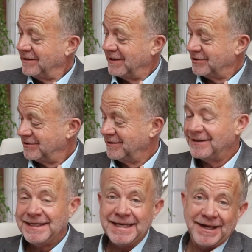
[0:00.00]
They should
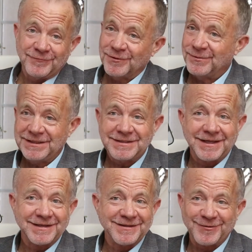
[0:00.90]
never be
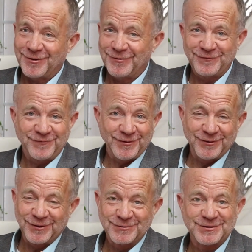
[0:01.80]
taking their own
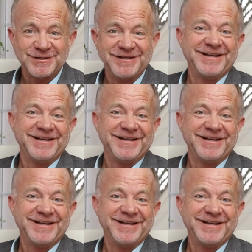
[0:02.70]
photos.